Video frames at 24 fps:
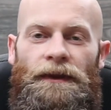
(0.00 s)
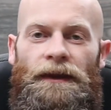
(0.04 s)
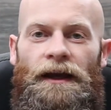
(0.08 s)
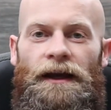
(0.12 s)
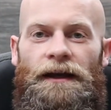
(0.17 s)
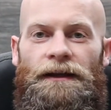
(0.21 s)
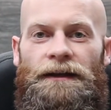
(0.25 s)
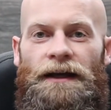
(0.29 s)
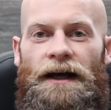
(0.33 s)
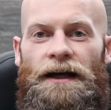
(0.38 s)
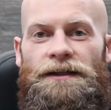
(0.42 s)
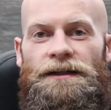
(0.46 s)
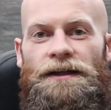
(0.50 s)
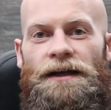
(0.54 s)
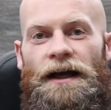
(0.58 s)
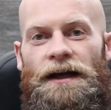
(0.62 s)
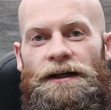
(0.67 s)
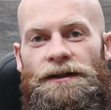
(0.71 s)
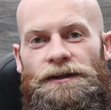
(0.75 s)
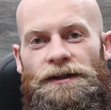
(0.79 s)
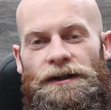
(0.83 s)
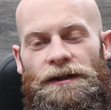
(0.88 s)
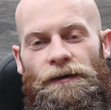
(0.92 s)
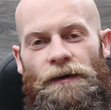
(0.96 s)
And that's
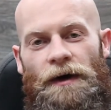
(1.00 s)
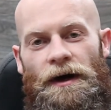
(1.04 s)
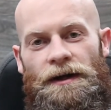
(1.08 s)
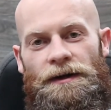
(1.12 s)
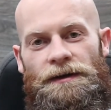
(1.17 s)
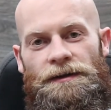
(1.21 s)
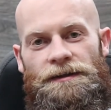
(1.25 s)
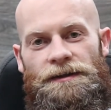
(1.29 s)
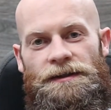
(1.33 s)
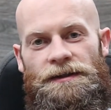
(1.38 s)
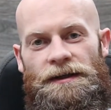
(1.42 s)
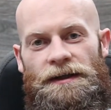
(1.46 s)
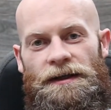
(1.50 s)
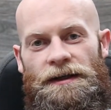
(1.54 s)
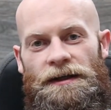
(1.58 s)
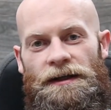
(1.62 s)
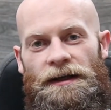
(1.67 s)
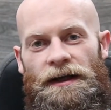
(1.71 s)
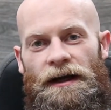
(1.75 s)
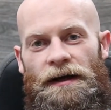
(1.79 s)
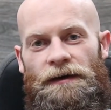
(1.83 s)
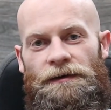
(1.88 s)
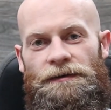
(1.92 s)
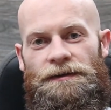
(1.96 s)
actually why you
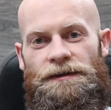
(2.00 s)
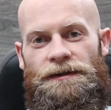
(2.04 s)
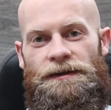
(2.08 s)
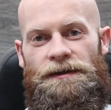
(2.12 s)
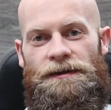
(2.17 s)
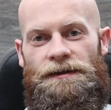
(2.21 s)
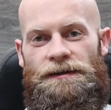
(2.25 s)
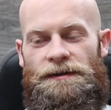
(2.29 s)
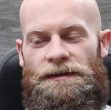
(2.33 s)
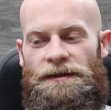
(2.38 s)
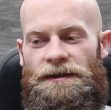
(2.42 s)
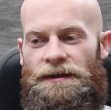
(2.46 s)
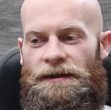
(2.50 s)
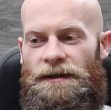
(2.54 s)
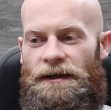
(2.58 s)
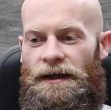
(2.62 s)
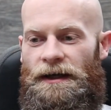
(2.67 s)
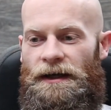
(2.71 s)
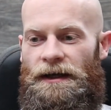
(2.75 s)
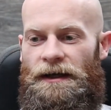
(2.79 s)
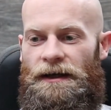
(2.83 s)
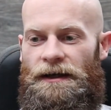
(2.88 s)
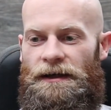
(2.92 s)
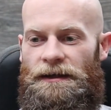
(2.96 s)
see I was using
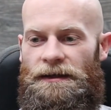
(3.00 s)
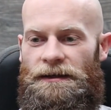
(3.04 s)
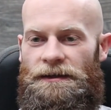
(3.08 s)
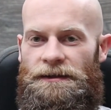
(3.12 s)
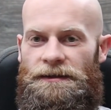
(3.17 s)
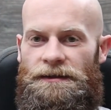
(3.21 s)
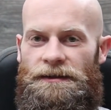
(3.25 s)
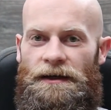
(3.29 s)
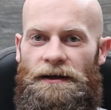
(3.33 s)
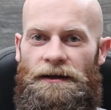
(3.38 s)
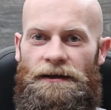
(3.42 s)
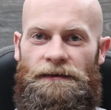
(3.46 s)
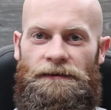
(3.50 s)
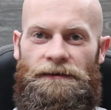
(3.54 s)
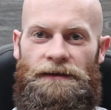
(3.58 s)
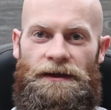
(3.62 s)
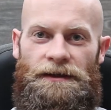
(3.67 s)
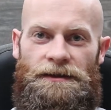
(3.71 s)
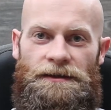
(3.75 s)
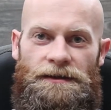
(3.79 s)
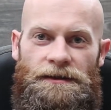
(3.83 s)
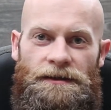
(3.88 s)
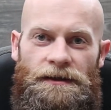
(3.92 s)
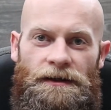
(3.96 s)
a steady
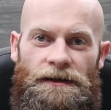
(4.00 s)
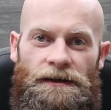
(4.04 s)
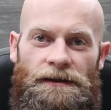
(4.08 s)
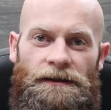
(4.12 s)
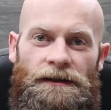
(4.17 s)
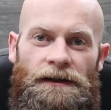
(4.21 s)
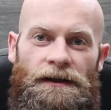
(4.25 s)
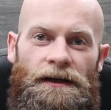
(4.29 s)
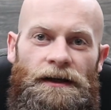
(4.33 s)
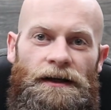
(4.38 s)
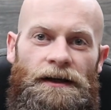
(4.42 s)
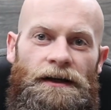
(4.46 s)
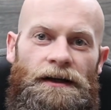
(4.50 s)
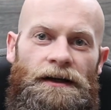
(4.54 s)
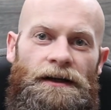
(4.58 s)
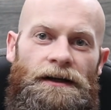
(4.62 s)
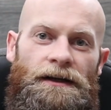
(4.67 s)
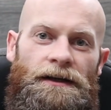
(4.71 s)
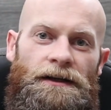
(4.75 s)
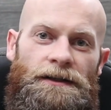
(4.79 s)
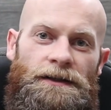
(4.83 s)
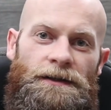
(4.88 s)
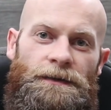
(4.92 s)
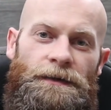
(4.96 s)
rest there,
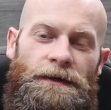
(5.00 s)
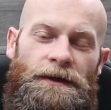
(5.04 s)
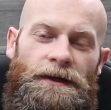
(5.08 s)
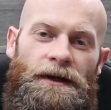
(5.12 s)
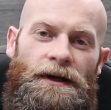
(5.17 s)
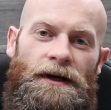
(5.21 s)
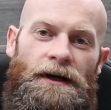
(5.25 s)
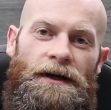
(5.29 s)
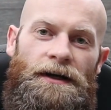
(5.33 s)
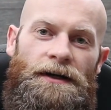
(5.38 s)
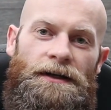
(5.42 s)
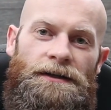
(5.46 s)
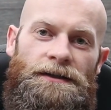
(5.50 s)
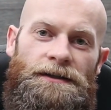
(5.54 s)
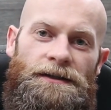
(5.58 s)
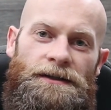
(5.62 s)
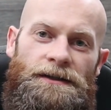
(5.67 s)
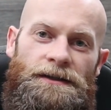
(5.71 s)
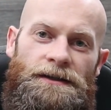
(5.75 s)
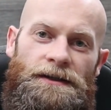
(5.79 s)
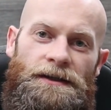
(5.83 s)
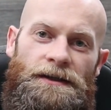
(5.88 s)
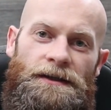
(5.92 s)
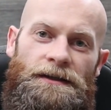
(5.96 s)
is
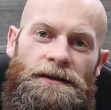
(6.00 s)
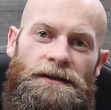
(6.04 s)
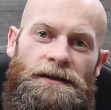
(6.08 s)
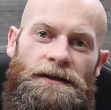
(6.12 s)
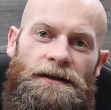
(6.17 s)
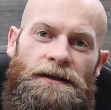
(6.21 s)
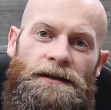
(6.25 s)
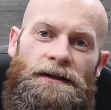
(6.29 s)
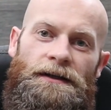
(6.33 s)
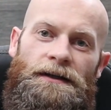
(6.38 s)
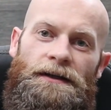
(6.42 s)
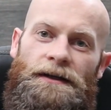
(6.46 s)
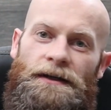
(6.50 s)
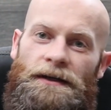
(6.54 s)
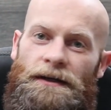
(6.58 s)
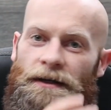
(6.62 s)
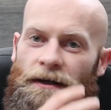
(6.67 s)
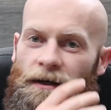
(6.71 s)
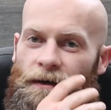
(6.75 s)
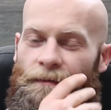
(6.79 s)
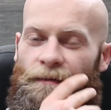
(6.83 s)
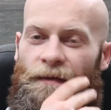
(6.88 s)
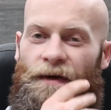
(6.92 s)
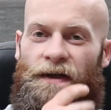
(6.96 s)
because
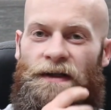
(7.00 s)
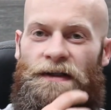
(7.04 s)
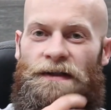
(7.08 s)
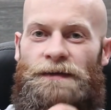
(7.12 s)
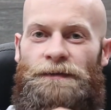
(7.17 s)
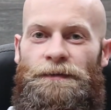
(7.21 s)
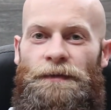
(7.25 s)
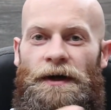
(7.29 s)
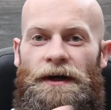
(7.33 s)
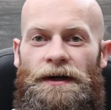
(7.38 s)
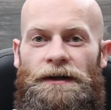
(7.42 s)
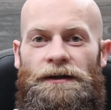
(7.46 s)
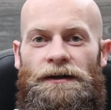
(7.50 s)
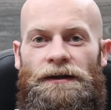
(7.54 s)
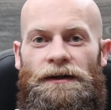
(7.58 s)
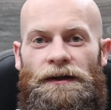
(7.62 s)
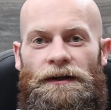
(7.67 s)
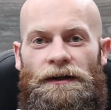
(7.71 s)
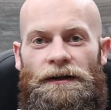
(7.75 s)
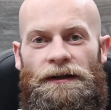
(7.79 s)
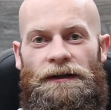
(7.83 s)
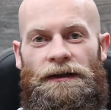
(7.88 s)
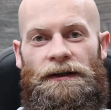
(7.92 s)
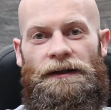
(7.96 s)
my
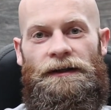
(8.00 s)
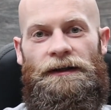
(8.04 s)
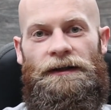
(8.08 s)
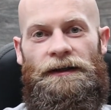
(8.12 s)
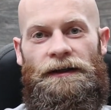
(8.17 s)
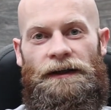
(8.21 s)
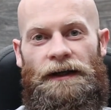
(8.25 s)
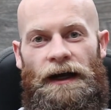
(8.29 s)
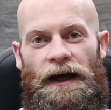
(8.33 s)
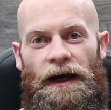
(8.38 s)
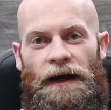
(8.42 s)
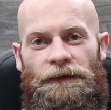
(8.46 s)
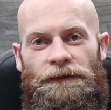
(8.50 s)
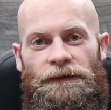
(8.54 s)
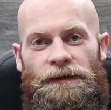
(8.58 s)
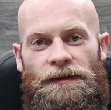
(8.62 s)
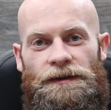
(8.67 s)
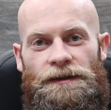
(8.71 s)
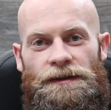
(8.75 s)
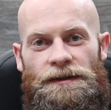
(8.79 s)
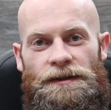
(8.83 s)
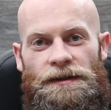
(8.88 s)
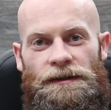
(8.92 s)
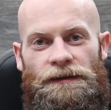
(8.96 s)
spindle,
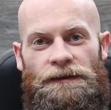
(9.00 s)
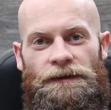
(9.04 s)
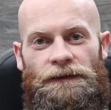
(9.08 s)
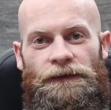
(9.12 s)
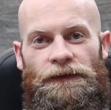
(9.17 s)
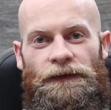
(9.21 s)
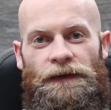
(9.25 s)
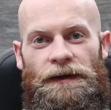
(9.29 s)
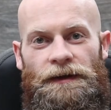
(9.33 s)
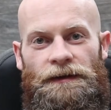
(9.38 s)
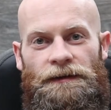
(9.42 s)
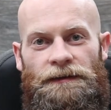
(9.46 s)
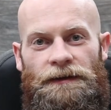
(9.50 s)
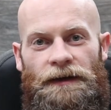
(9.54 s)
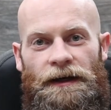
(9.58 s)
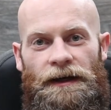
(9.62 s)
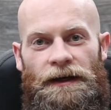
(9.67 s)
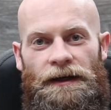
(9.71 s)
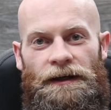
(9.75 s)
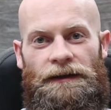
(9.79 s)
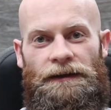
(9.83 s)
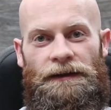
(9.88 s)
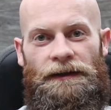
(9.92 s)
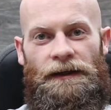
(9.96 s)
after a certain feed
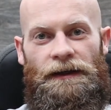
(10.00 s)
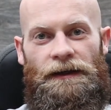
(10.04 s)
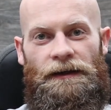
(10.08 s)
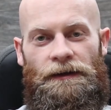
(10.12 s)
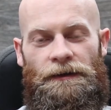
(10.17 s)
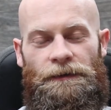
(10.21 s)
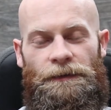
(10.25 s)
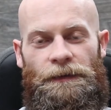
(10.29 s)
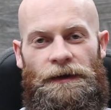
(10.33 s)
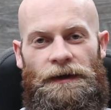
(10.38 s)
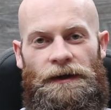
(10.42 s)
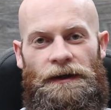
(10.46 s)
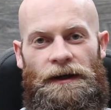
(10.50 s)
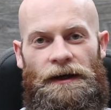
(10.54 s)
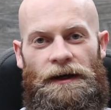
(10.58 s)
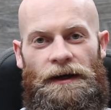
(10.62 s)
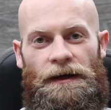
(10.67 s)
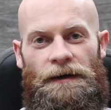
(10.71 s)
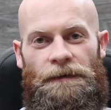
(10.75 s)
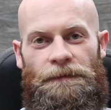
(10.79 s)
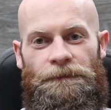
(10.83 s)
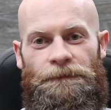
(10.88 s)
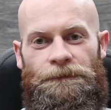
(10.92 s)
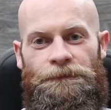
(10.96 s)
rate and
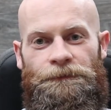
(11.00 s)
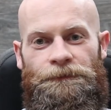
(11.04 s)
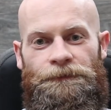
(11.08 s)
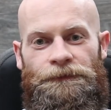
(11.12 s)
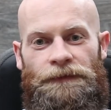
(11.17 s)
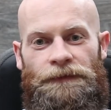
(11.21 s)
RPM,